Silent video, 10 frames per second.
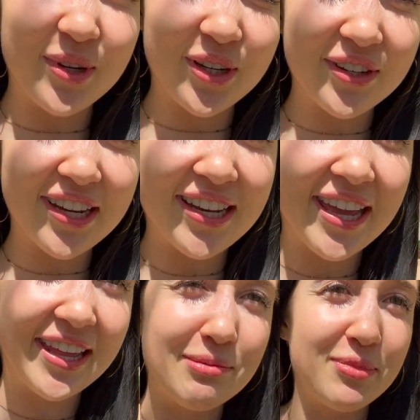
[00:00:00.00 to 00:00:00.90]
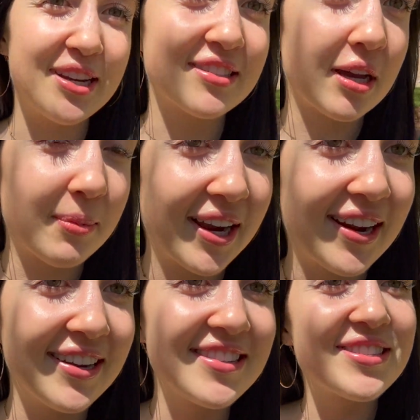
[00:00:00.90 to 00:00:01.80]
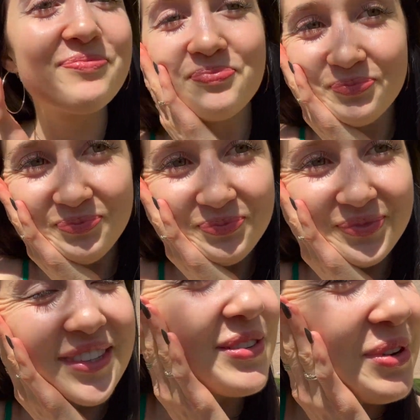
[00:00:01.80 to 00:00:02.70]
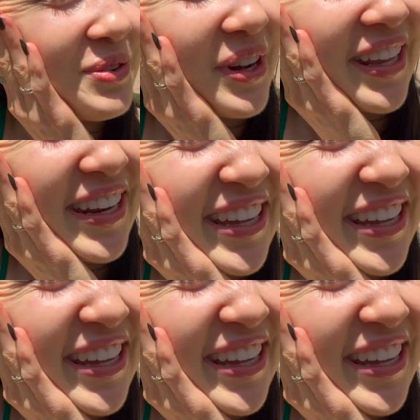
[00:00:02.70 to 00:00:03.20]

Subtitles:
green and it brings out my eyes. Win-win.